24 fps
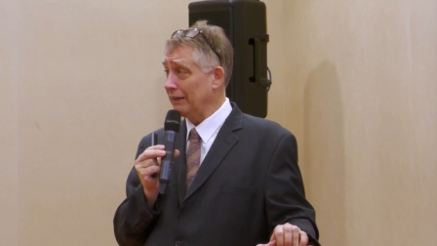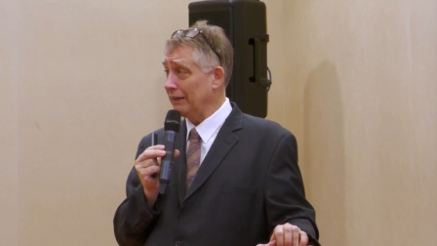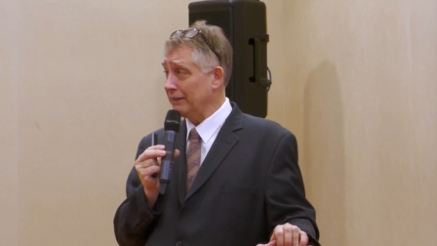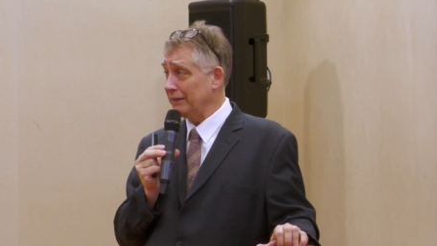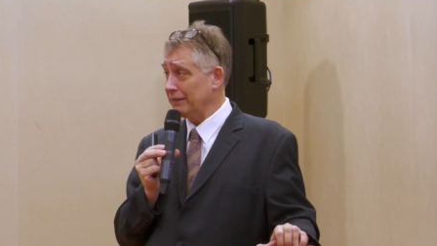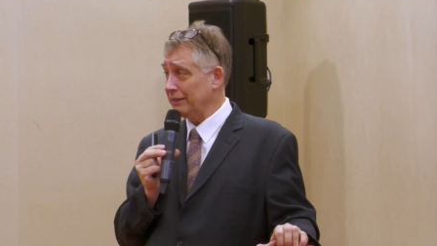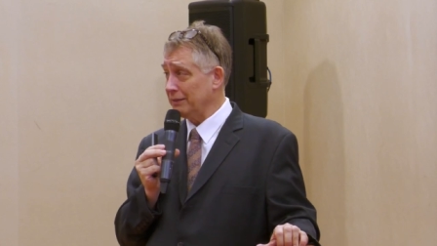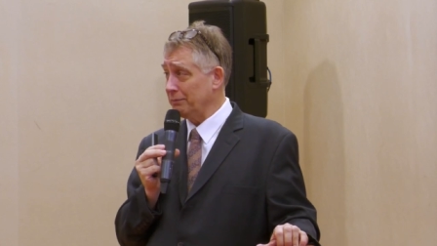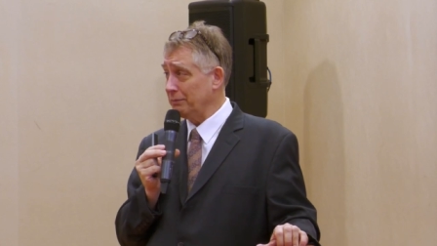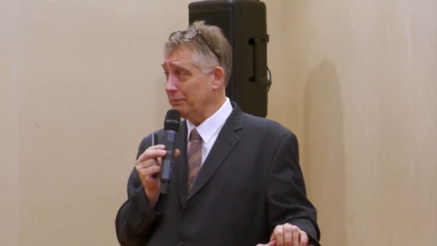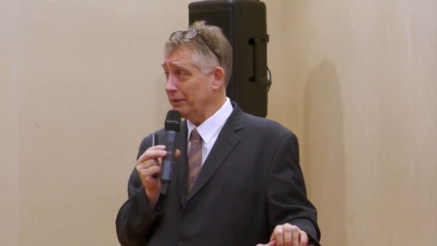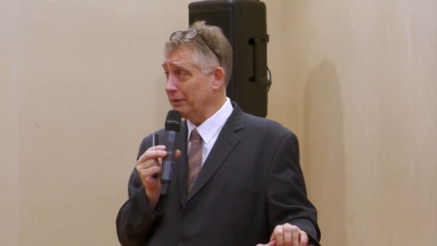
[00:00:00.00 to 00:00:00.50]
got
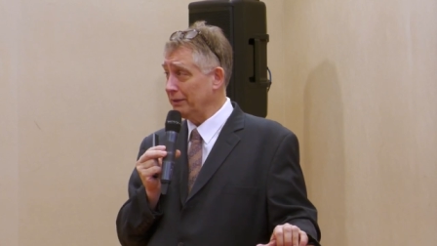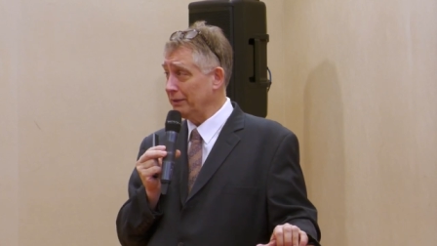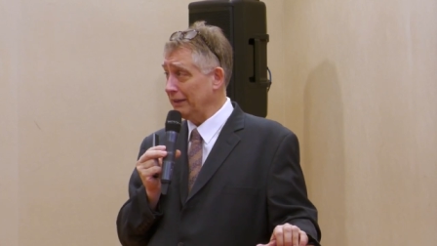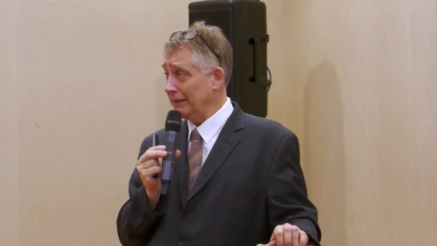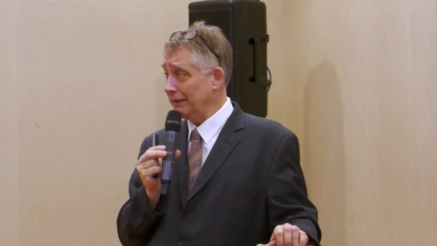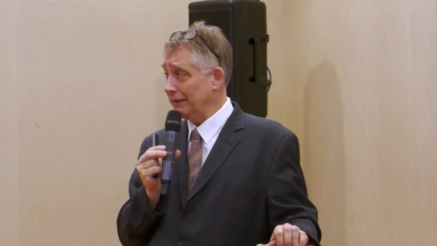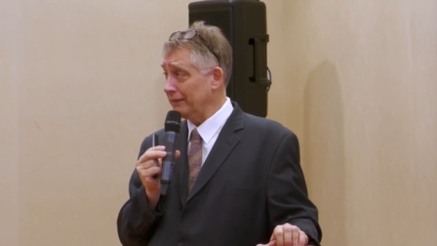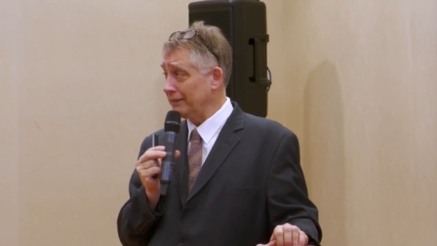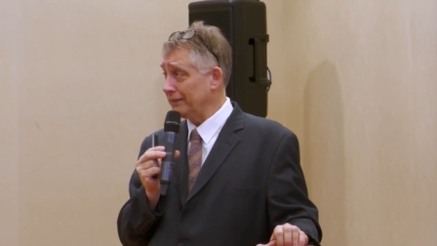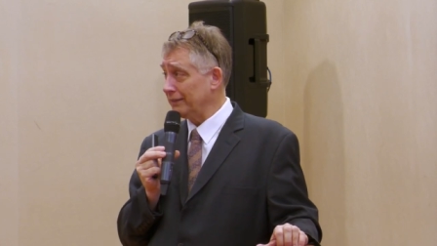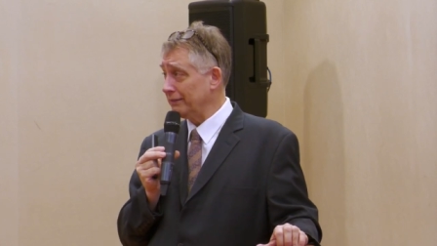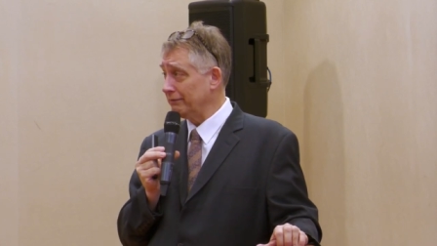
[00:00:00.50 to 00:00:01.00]

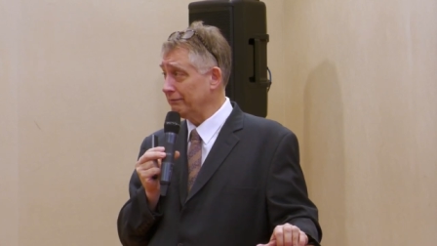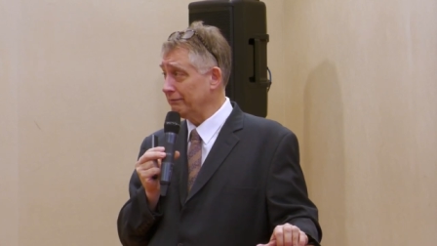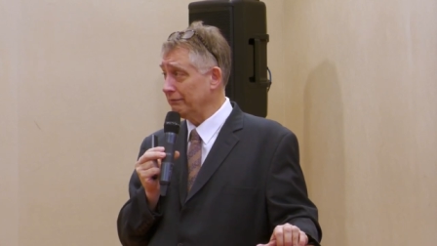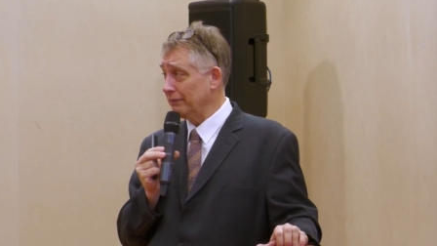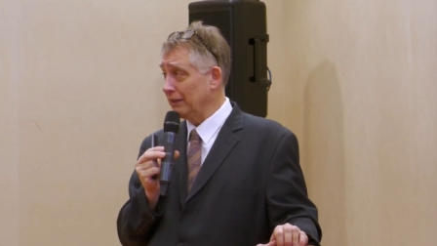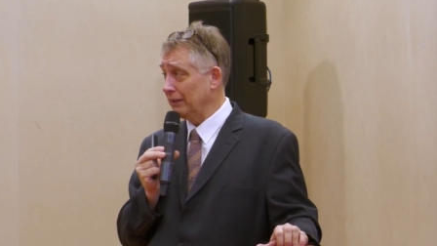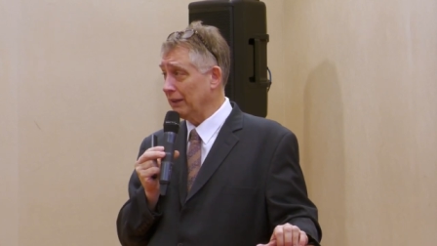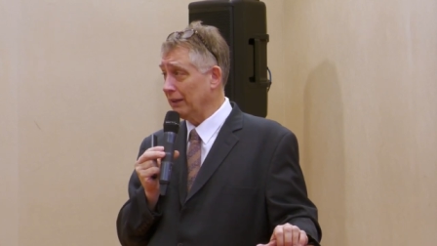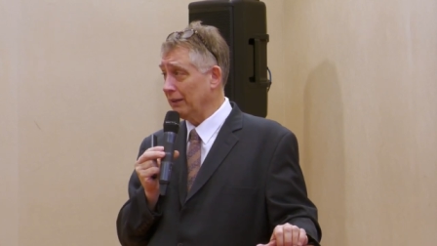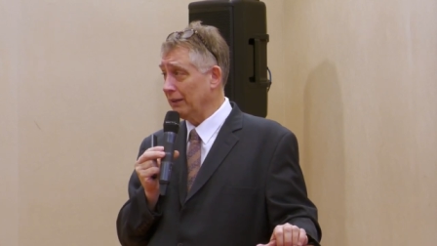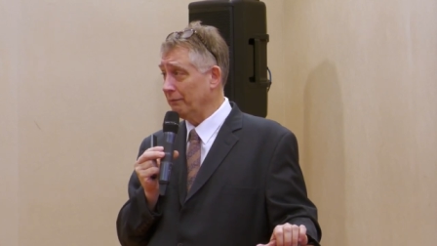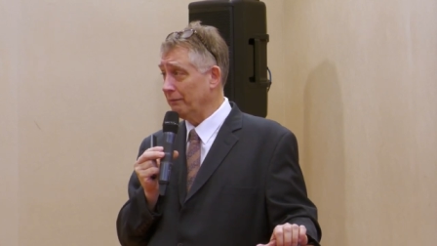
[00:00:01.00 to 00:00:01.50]
disabilities,
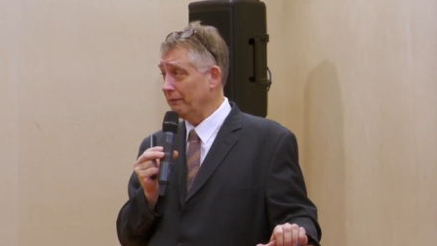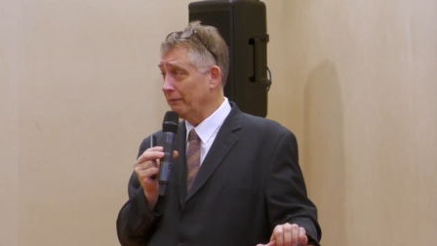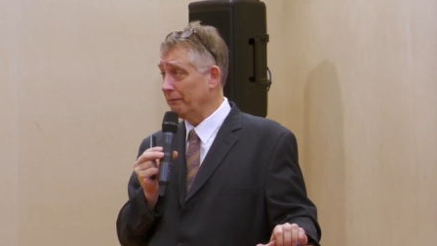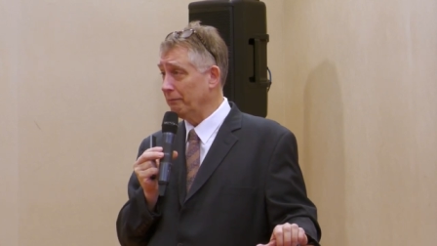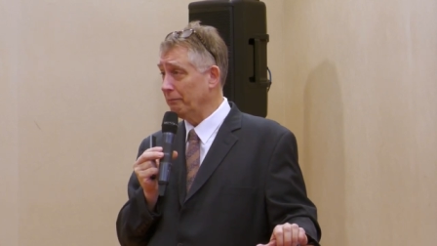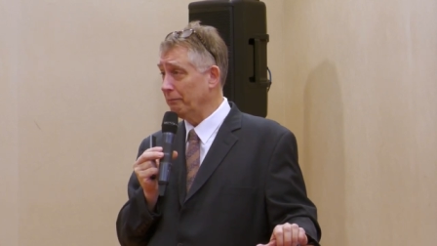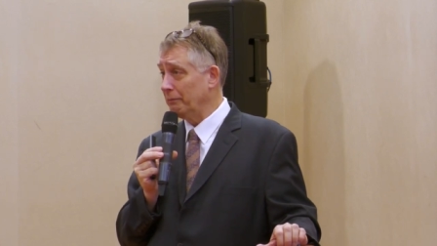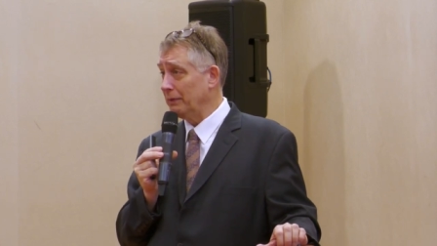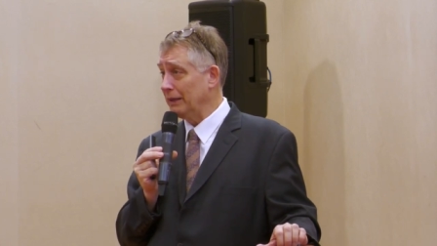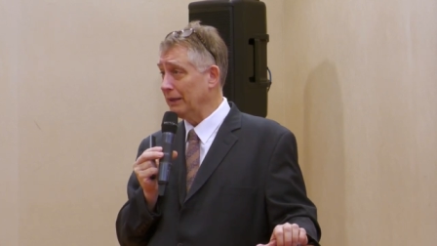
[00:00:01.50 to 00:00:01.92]
um,